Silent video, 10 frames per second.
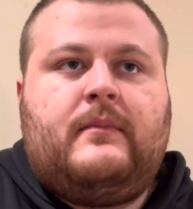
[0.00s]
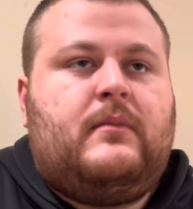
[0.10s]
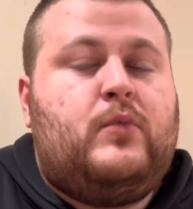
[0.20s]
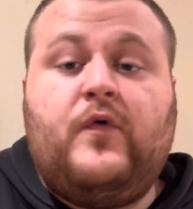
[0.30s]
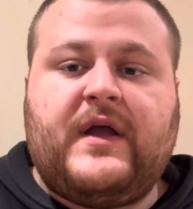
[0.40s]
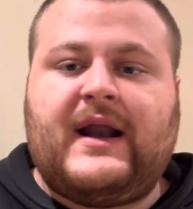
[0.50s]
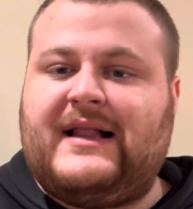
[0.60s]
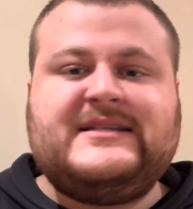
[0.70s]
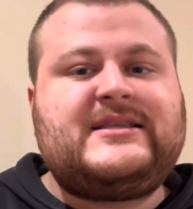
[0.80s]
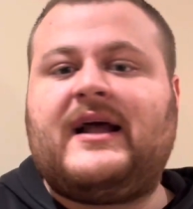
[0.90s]
moving it. At
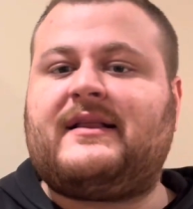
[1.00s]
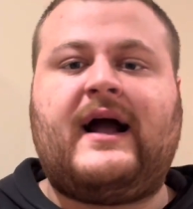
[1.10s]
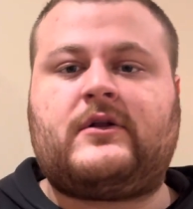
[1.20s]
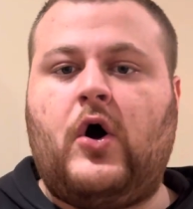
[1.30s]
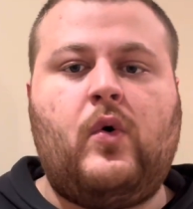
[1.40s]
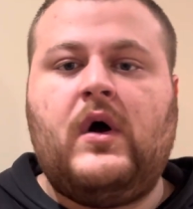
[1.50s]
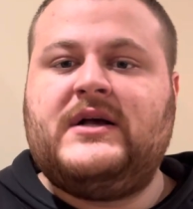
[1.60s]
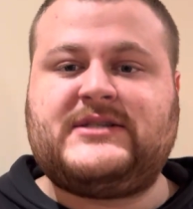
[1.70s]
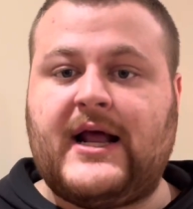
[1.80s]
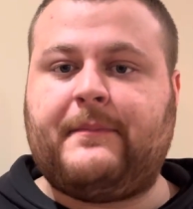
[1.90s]
least tic-tac-toe
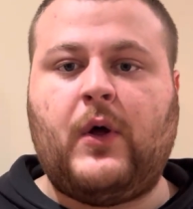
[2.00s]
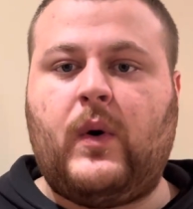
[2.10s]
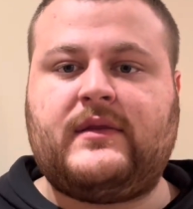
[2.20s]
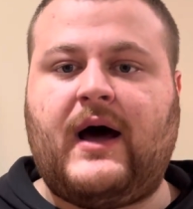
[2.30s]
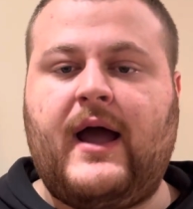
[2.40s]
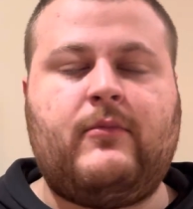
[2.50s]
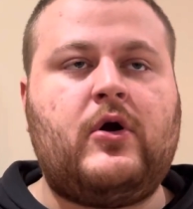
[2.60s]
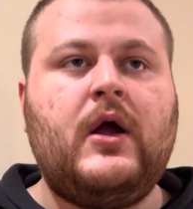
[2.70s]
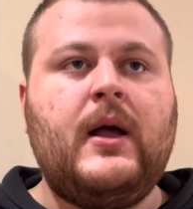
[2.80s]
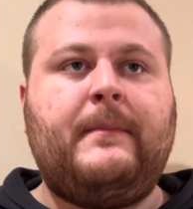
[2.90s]
set up the
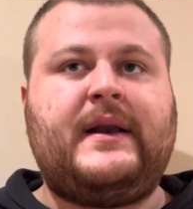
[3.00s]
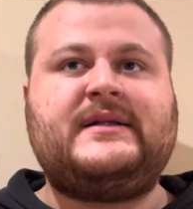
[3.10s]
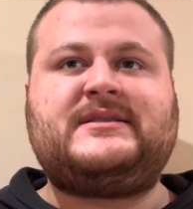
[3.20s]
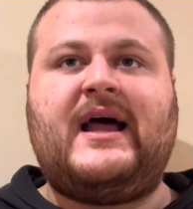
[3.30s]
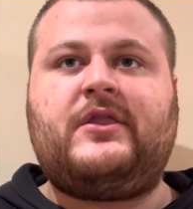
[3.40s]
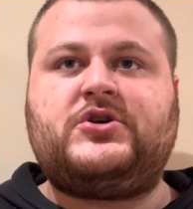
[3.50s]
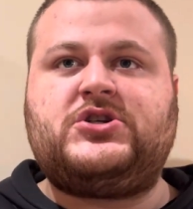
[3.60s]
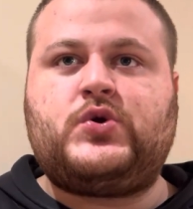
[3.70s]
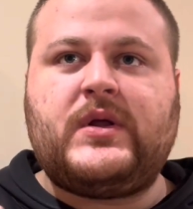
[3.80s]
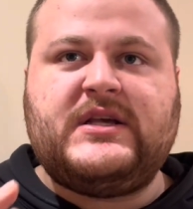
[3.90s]
one-timer. But instead, they're
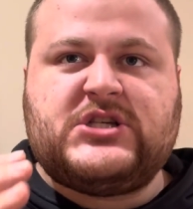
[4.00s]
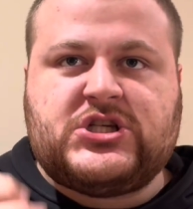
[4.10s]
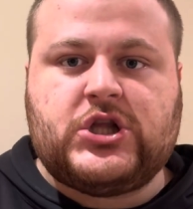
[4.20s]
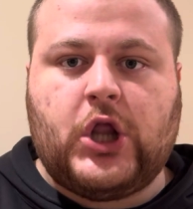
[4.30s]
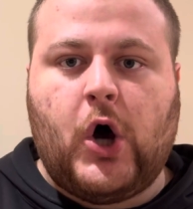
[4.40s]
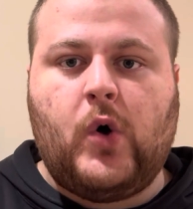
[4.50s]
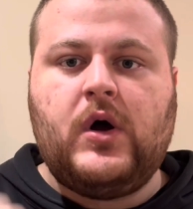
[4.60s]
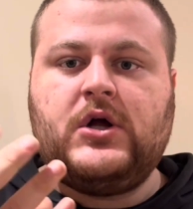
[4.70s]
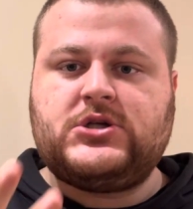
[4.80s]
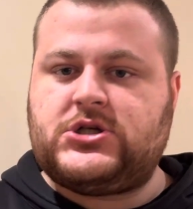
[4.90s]
just doing these
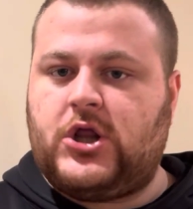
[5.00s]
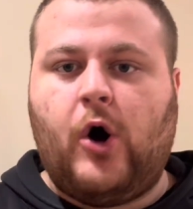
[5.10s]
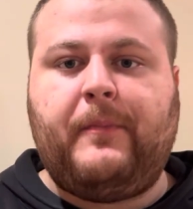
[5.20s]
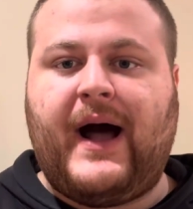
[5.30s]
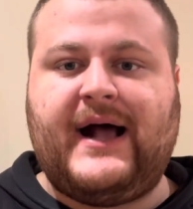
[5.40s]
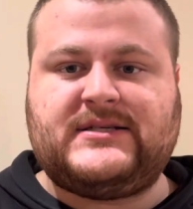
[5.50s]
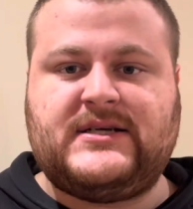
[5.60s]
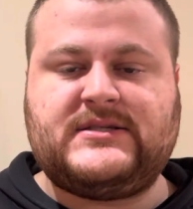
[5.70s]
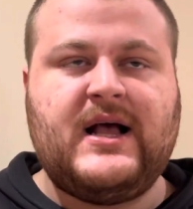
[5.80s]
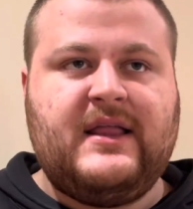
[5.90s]
slow, slow
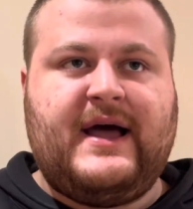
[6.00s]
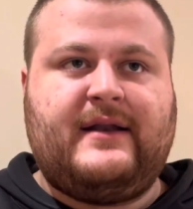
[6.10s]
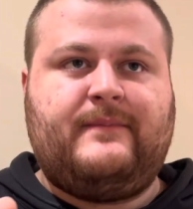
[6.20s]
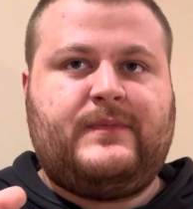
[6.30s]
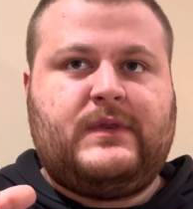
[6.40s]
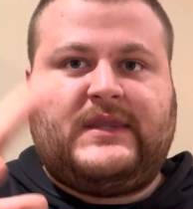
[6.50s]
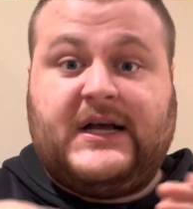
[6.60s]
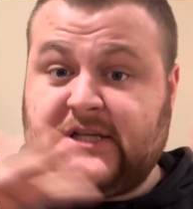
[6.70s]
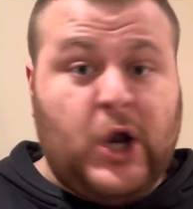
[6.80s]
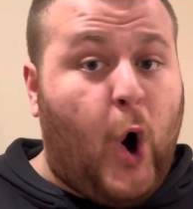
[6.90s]
passes that
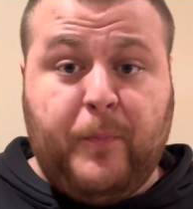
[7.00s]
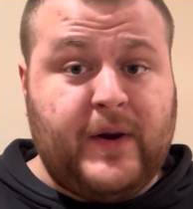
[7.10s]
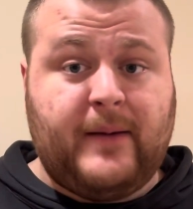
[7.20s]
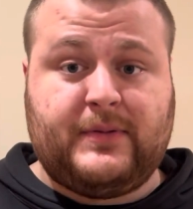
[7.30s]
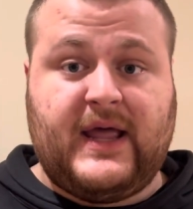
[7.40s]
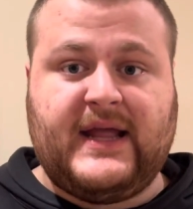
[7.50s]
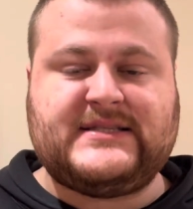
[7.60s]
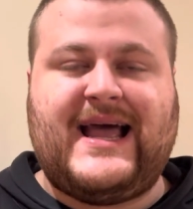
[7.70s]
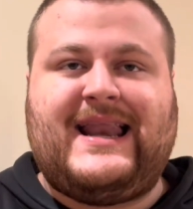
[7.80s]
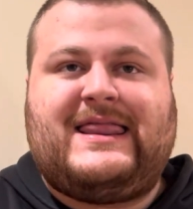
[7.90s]
doesn't open up lanes
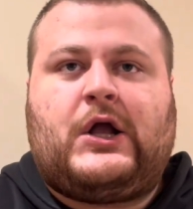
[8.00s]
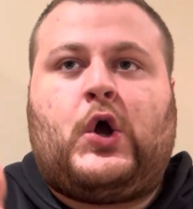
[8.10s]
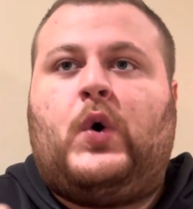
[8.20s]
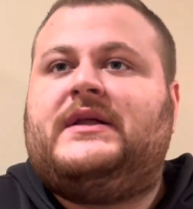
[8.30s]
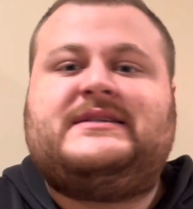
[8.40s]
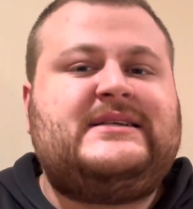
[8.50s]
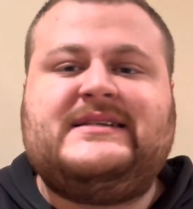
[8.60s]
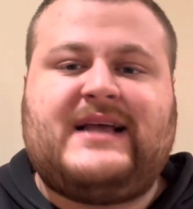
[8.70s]
and the goalie sees